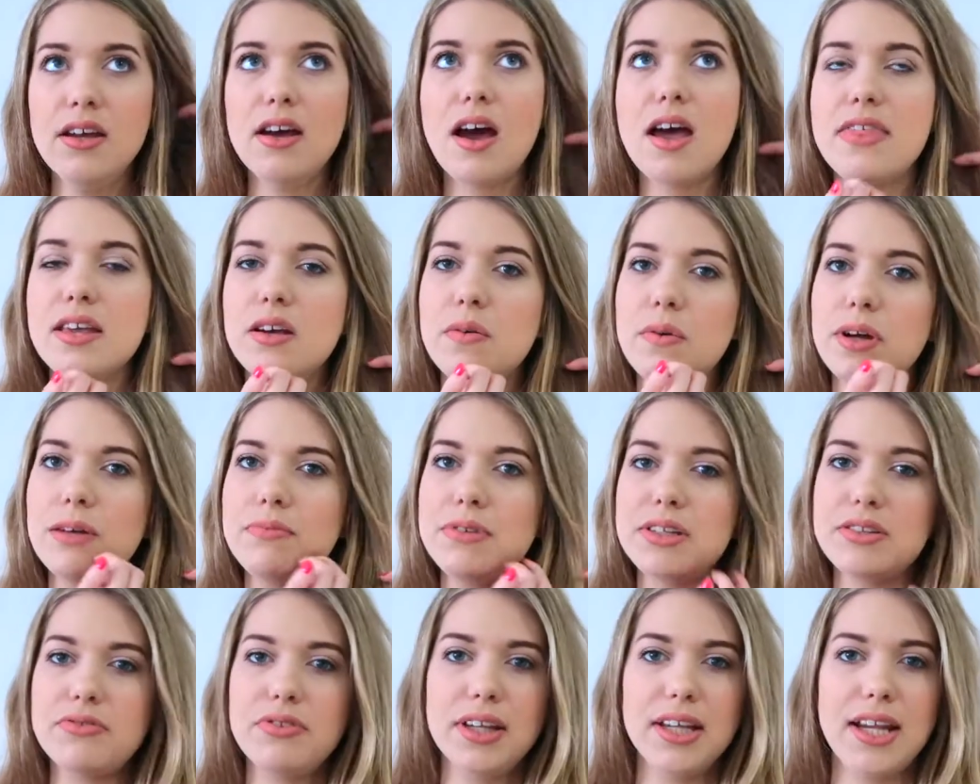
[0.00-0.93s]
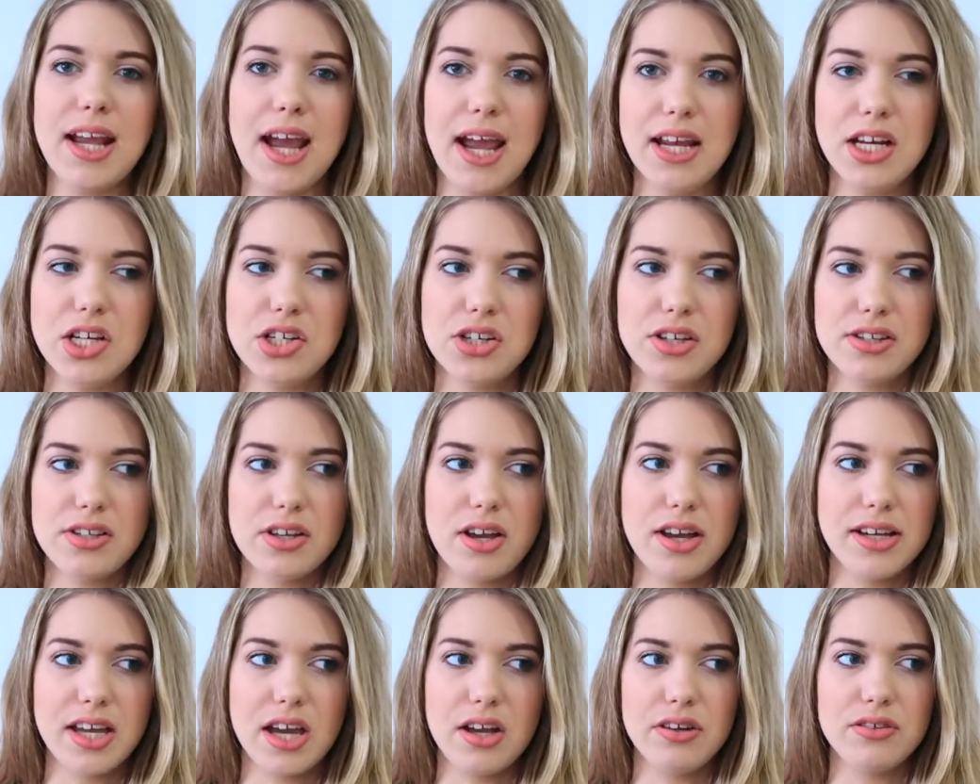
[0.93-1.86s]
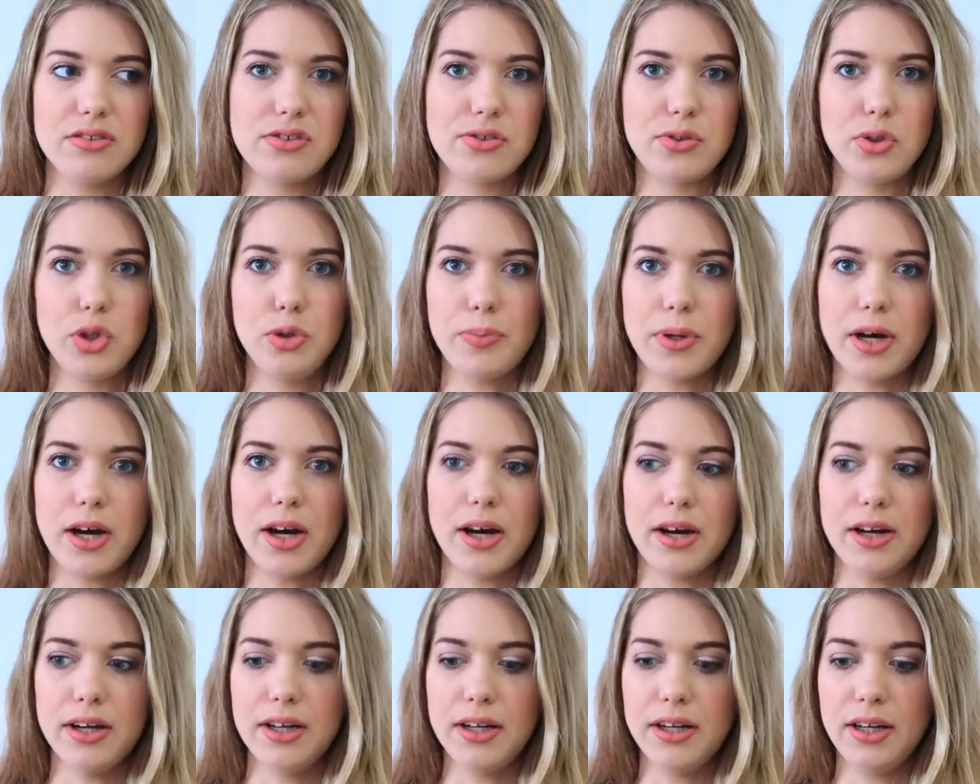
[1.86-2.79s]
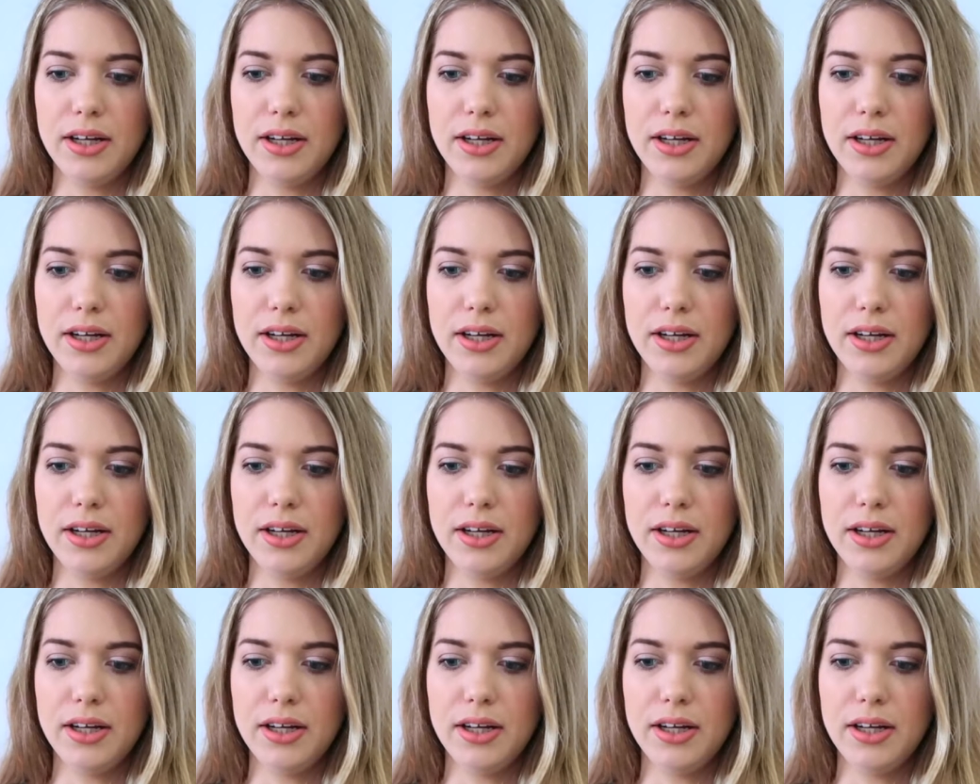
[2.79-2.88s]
I think when I'm just really anxious, I get super,